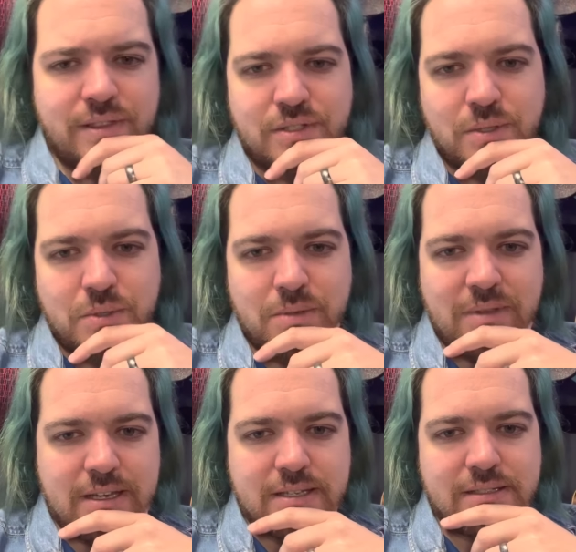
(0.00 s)
on the social
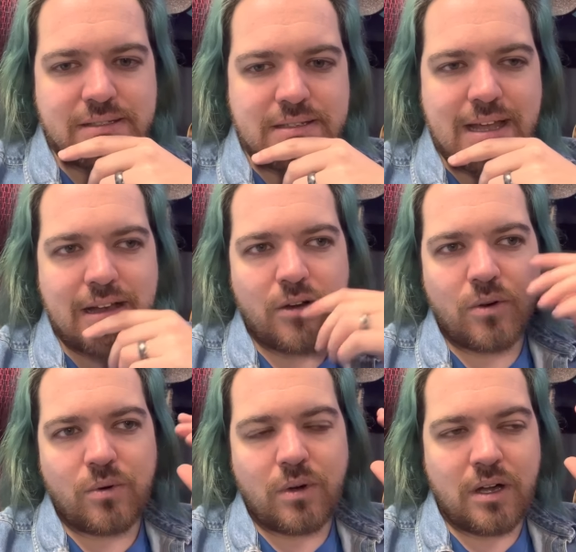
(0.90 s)
medias
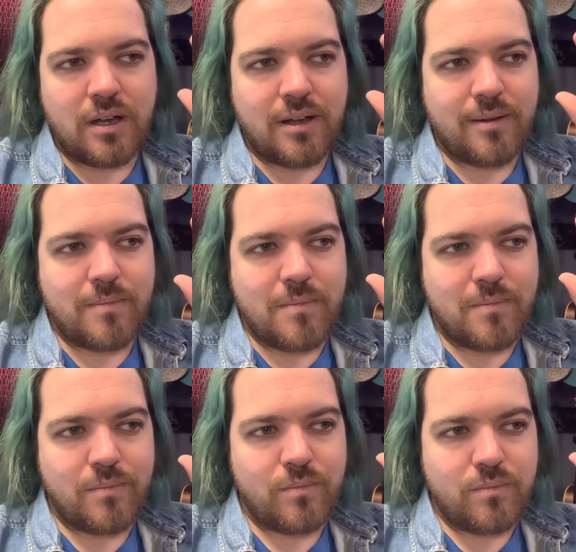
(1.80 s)
now.
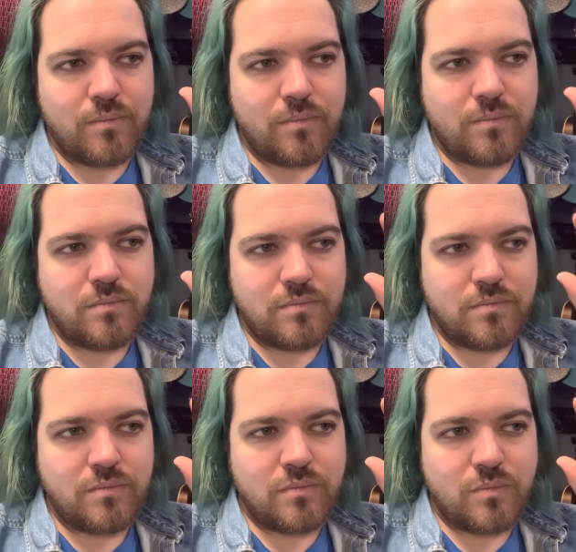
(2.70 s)
Um,
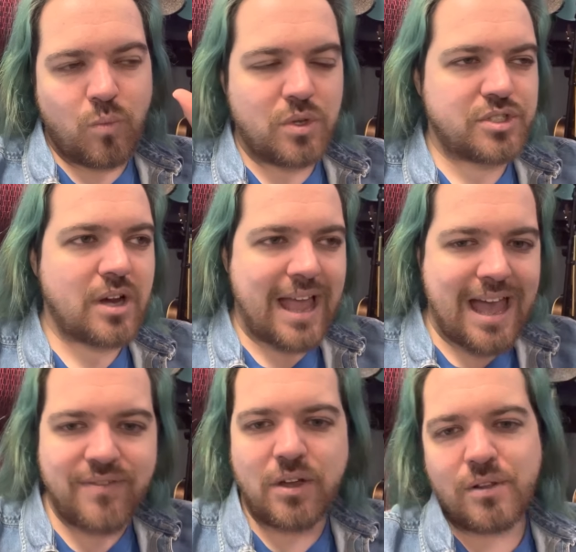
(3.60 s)
we'll start
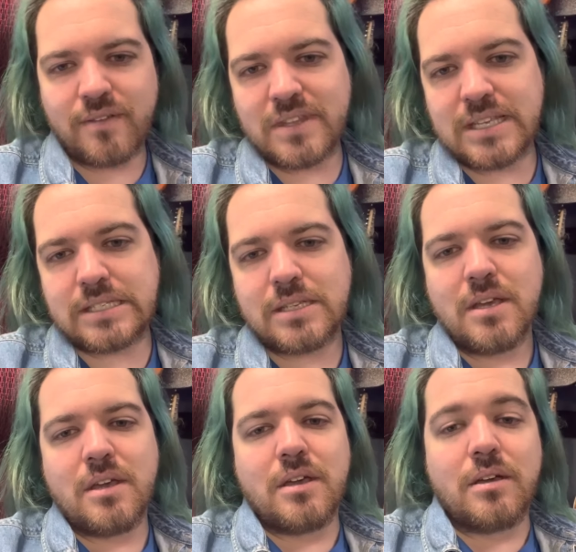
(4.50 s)
having all of this
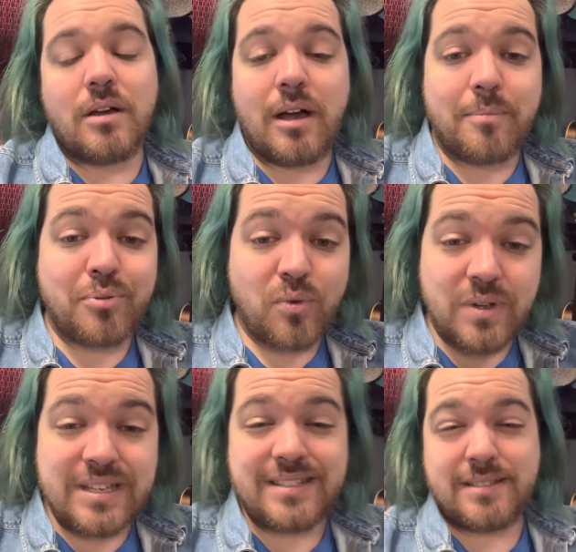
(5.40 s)
uh,
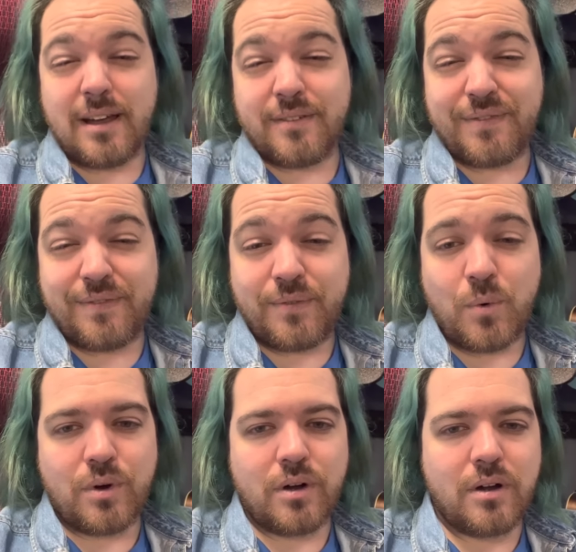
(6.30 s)
pre-stuff
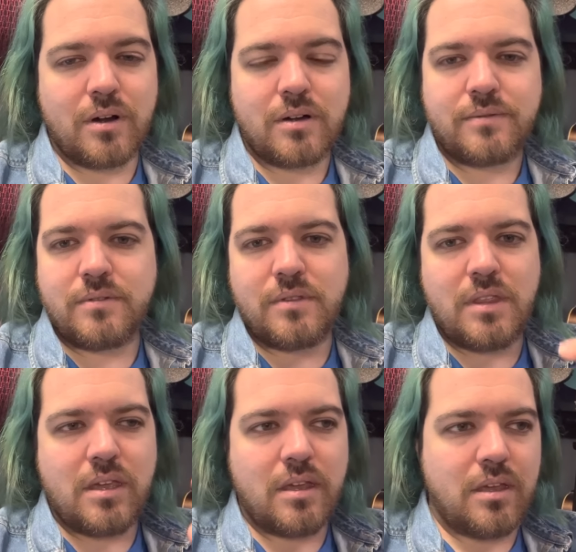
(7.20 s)
for...
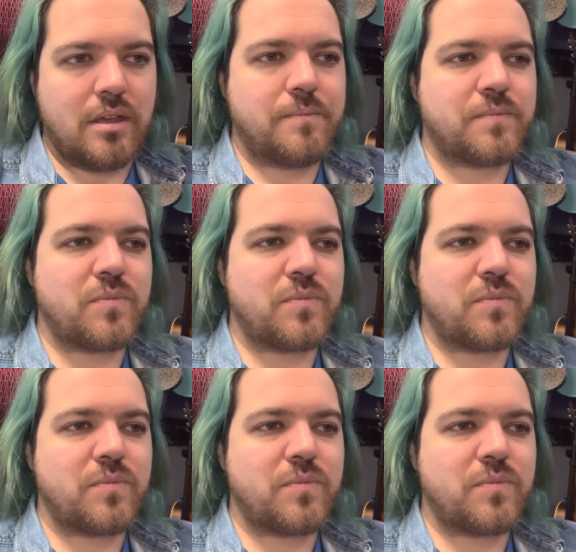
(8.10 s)
the